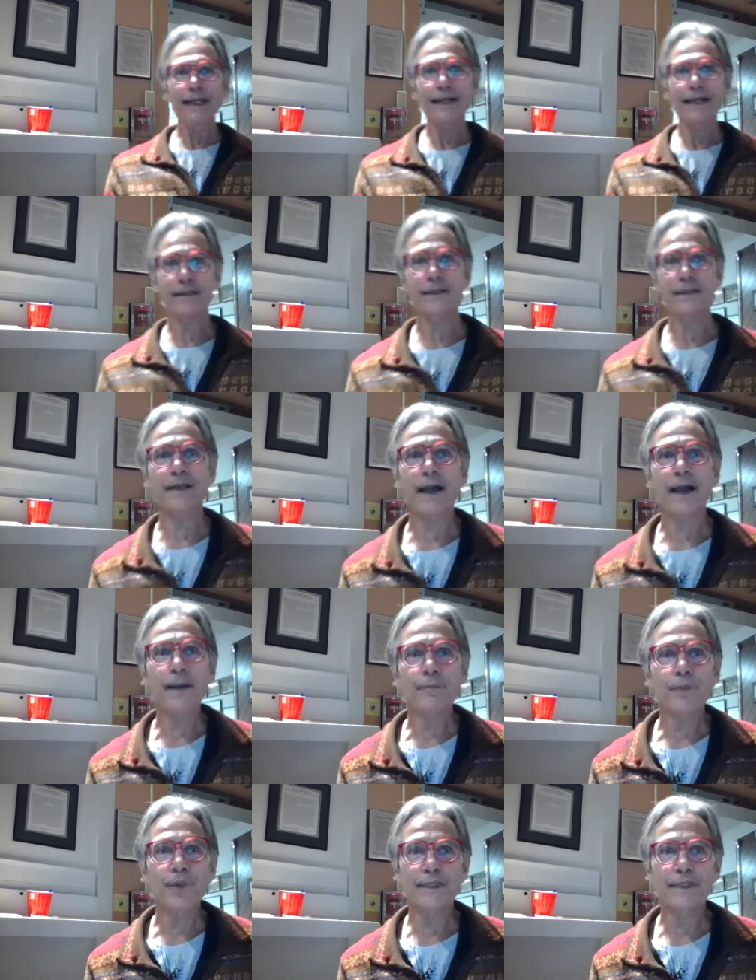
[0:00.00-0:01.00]
yeah, the
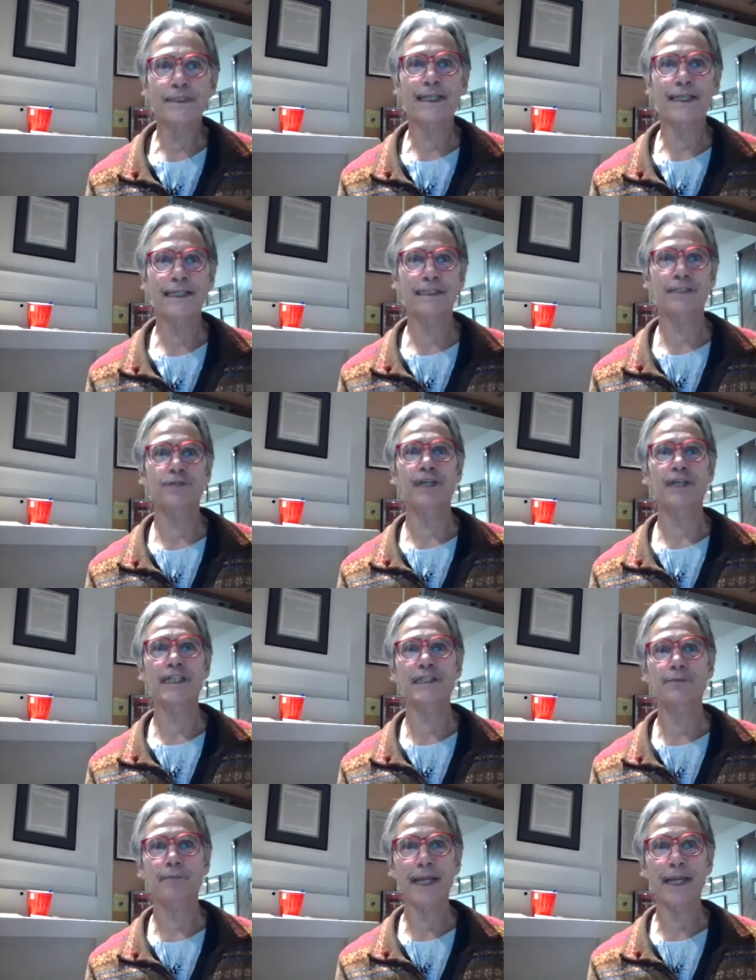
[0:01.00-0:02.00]
top one says
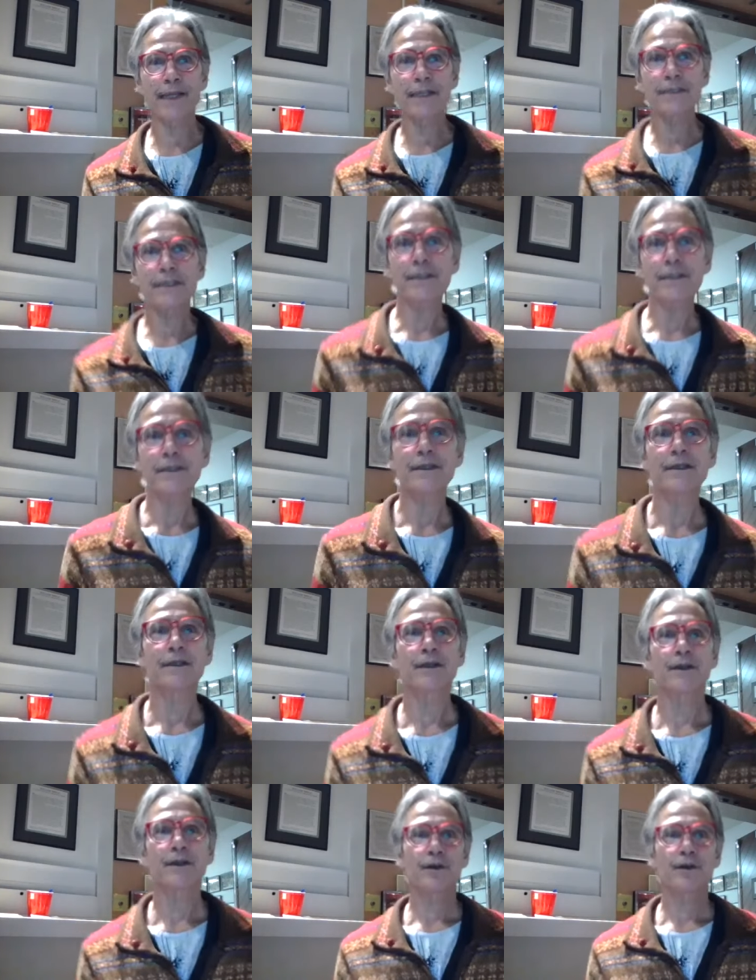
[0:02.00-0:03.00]
respect
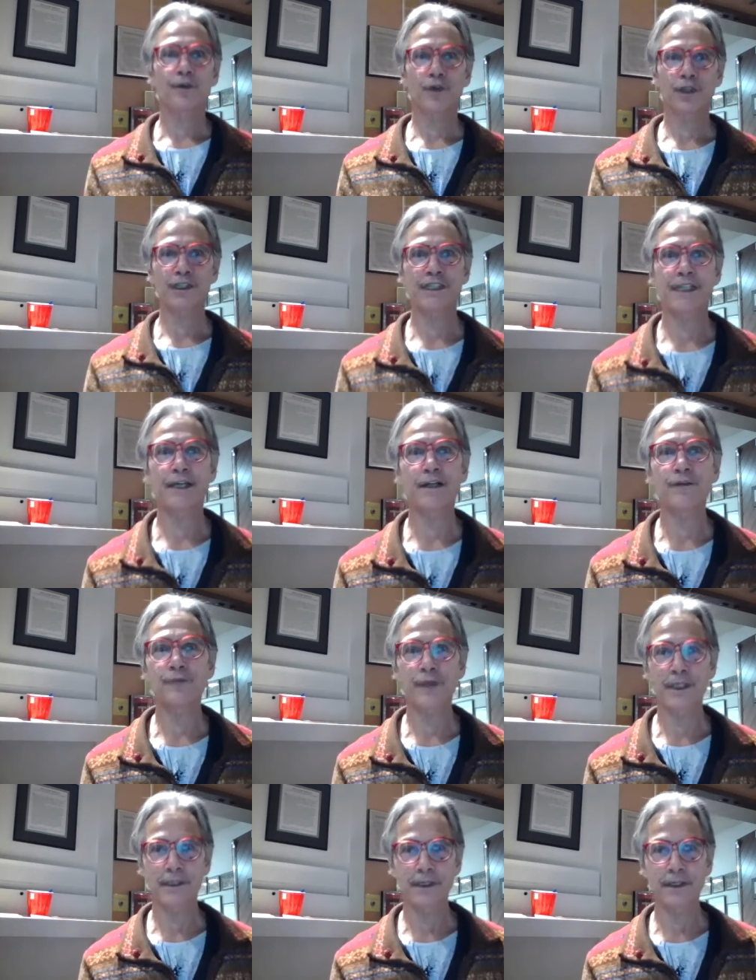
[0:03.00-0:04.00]
for self
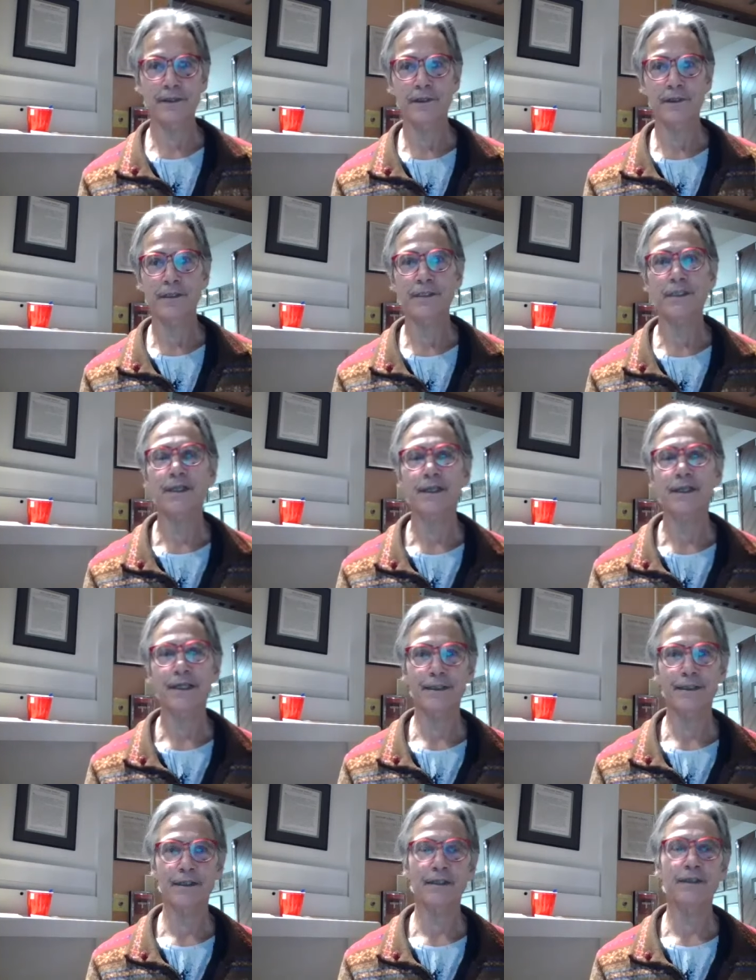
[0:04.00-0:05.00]
and others,
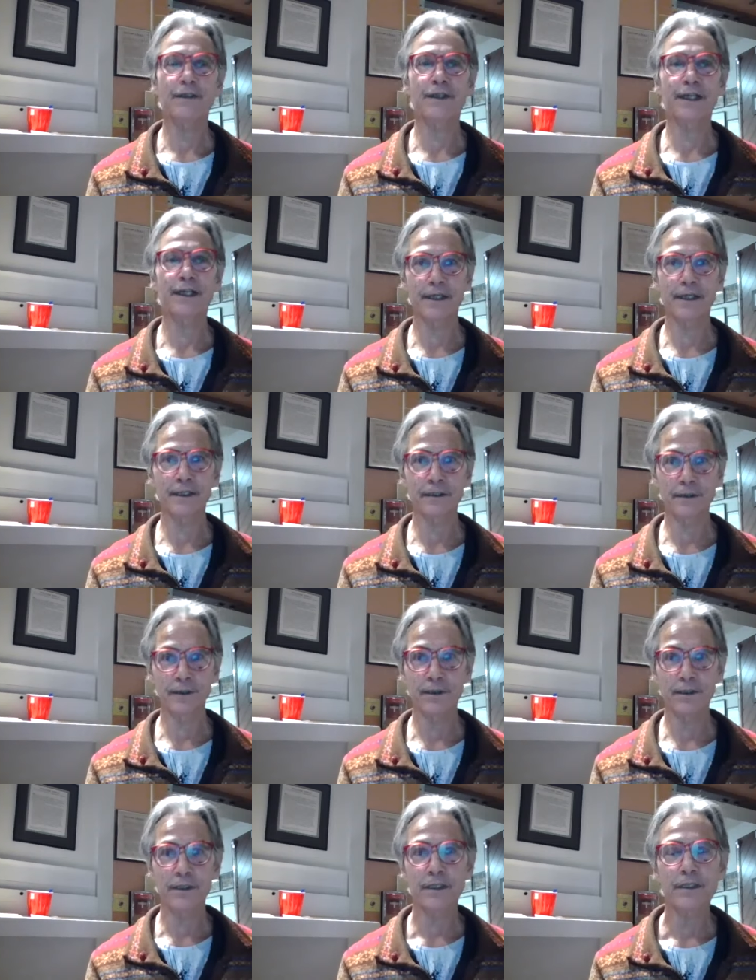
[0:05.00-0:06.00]
including
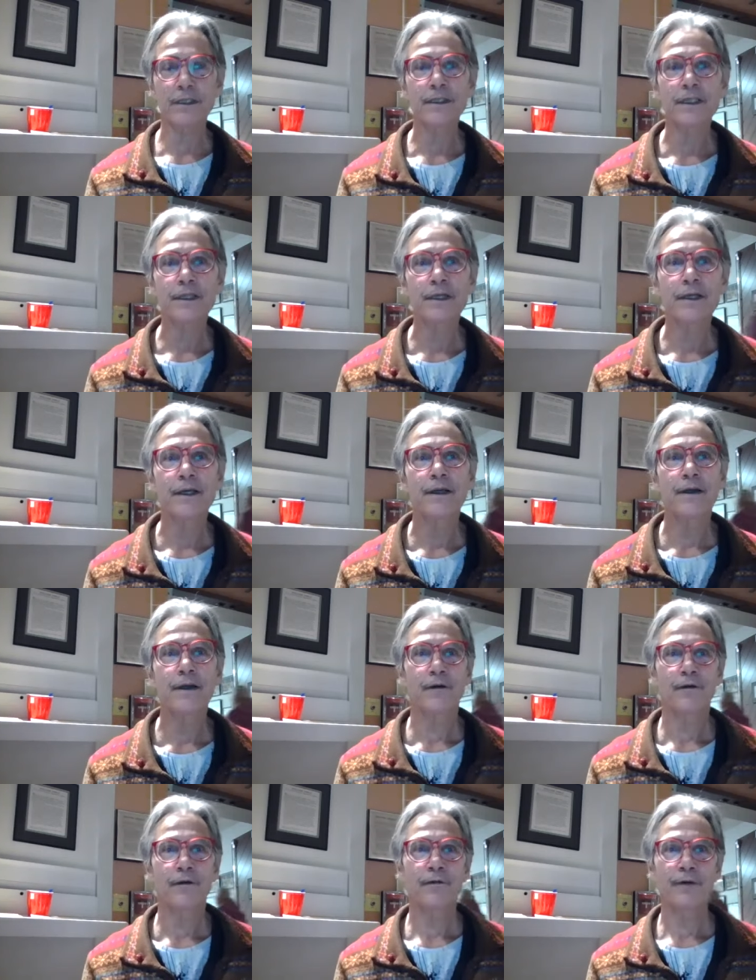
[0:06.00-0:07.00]
elders.
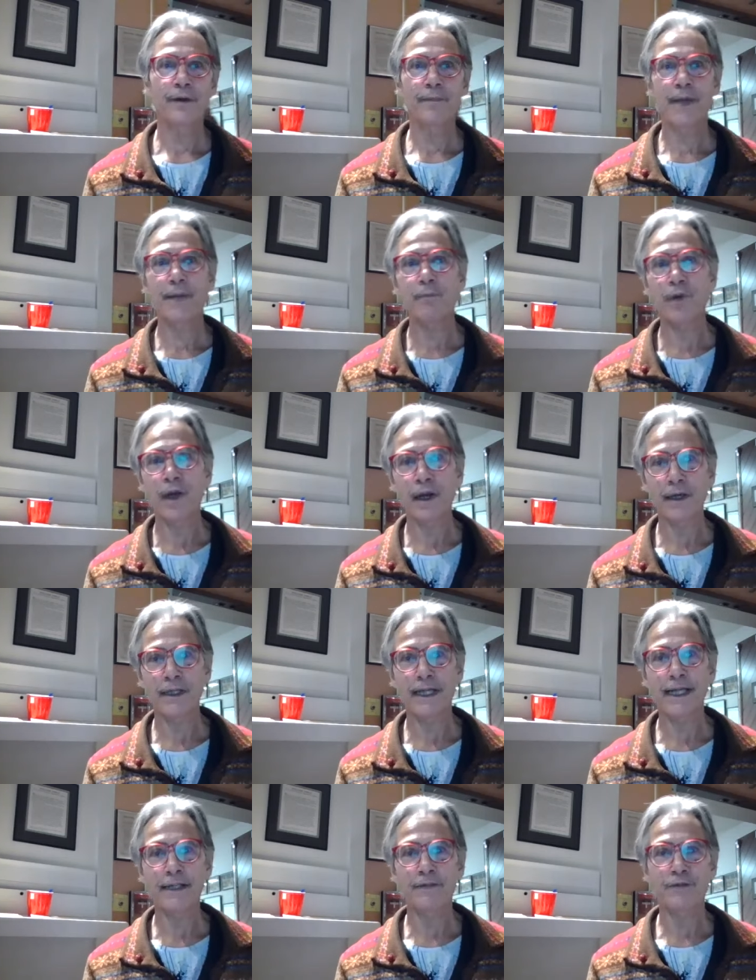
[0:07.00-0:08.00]
Remember our
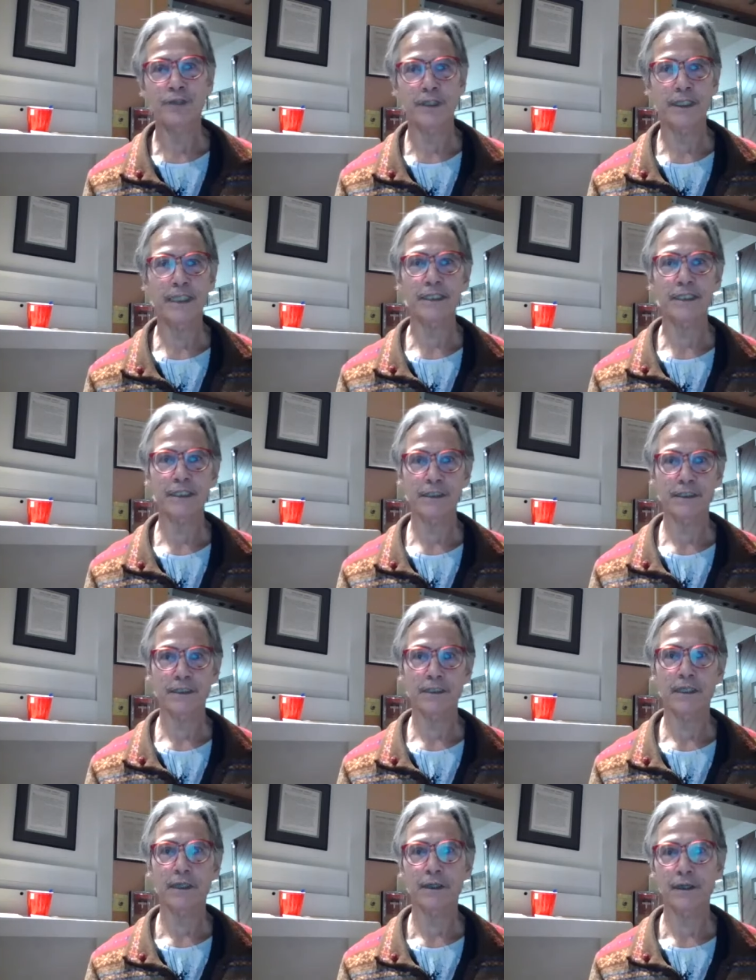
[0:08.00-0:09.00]
native
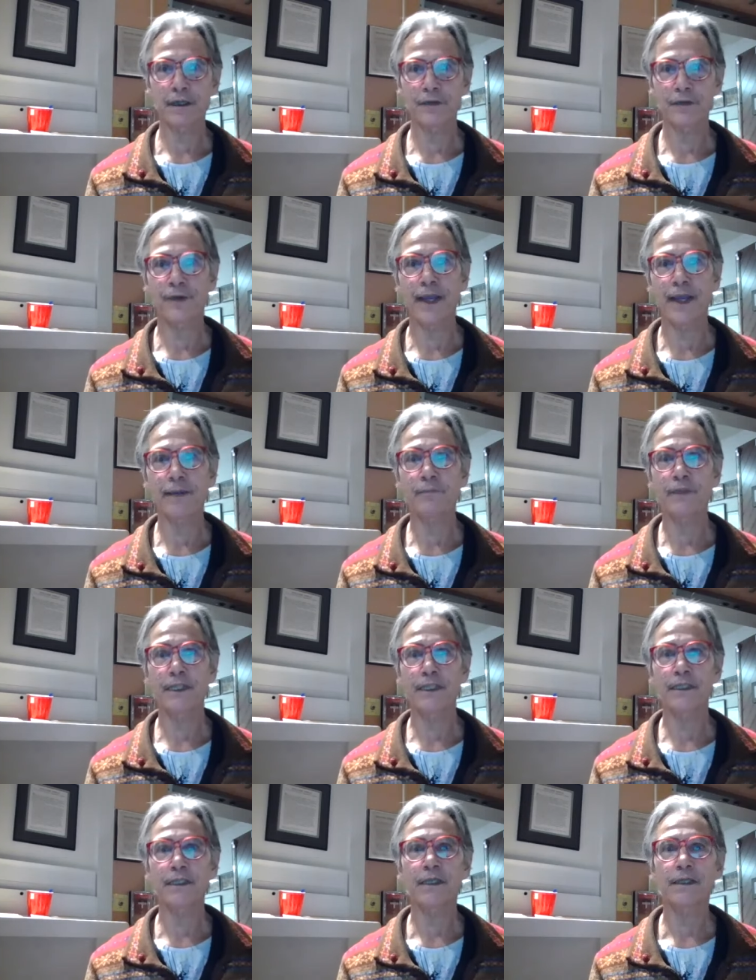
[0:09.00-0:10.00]
traditions, our
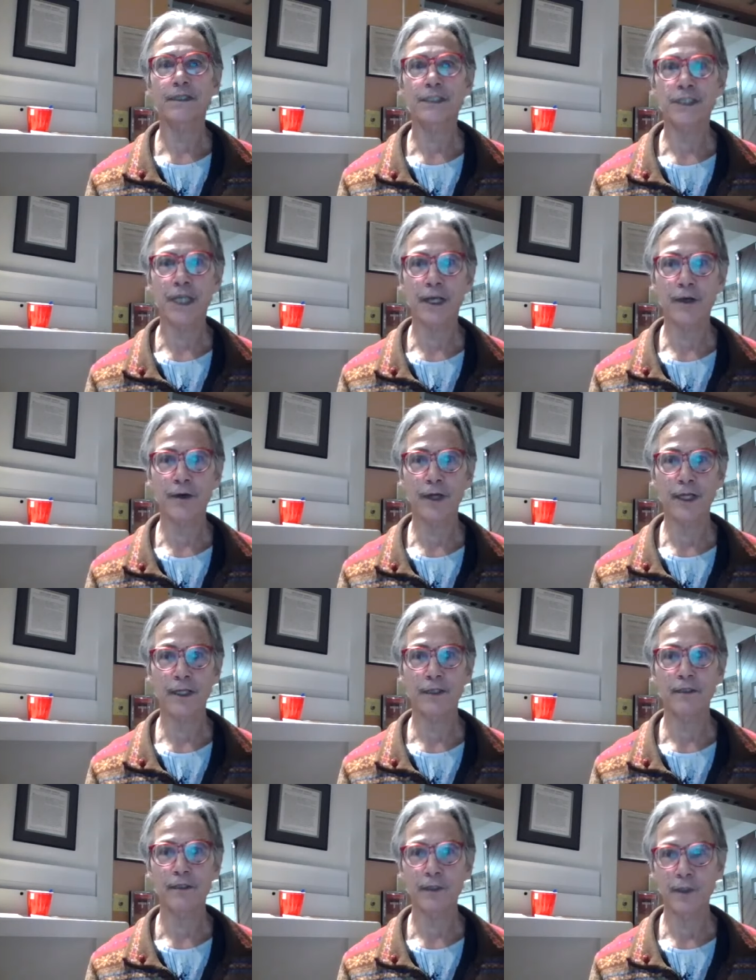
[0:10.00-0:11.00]
families,
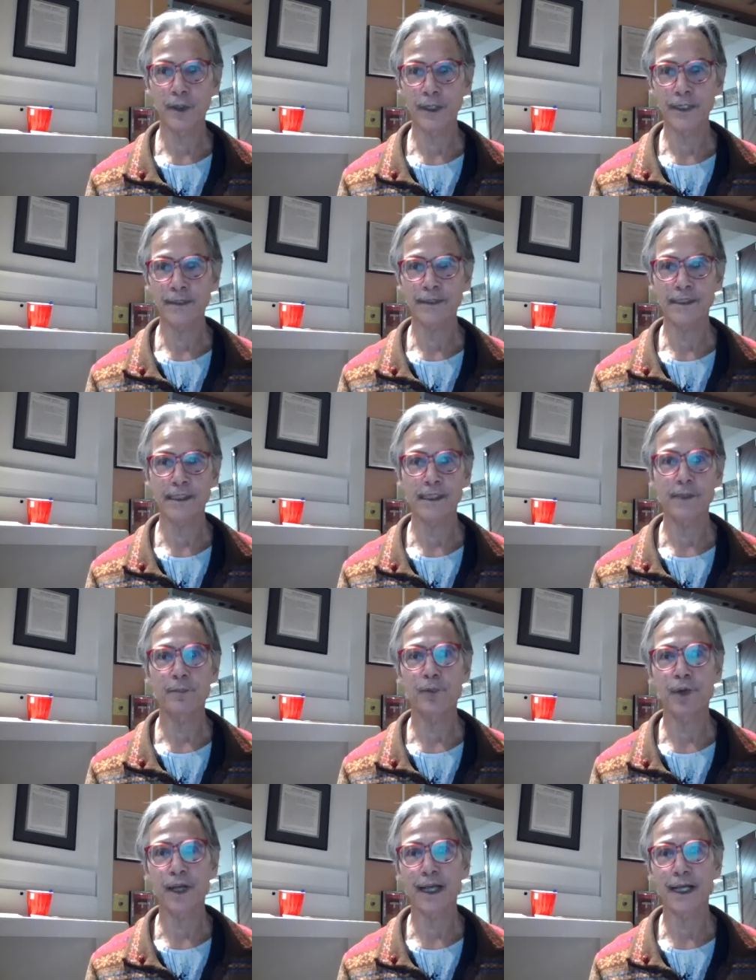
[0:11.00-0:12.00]
sharing, loyalty,
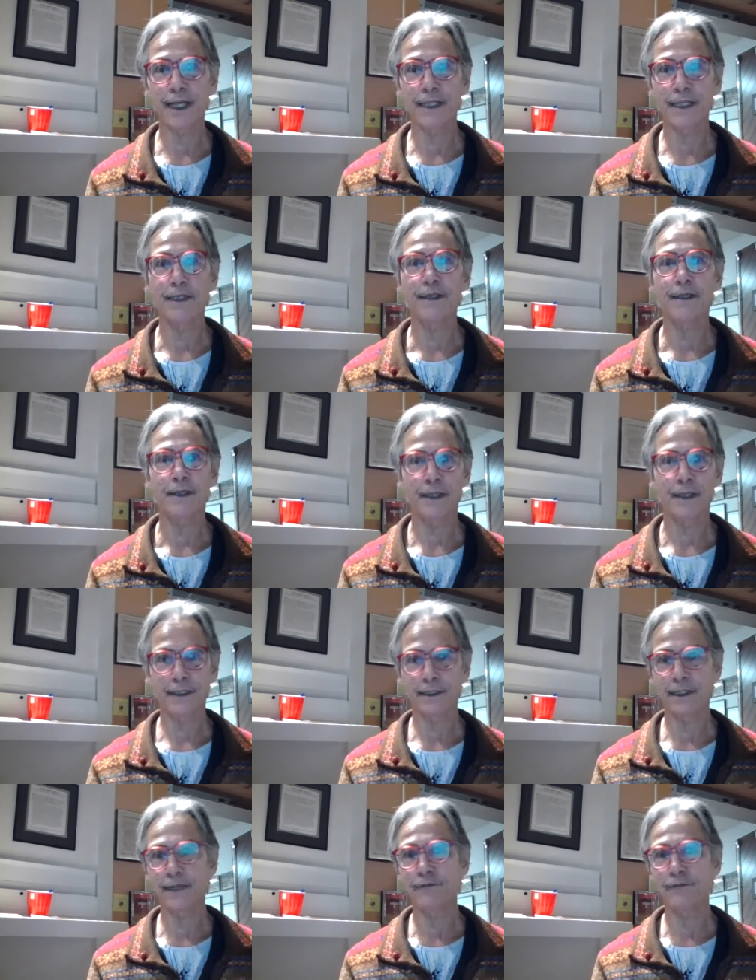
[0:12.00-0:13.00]
pride,
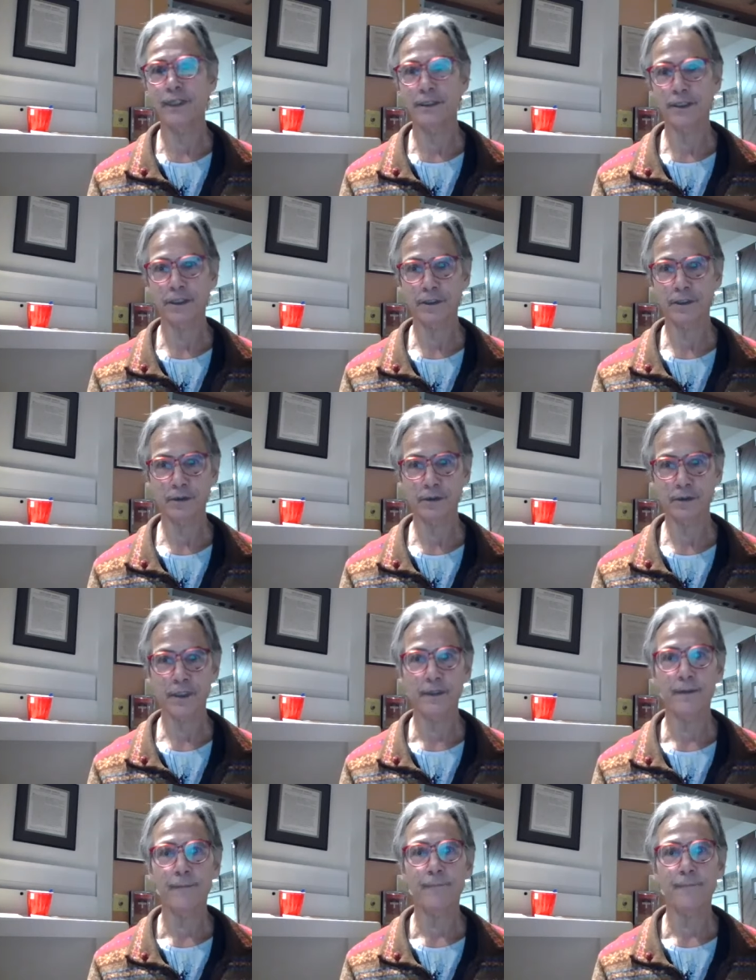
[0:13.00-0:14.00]
and loving children.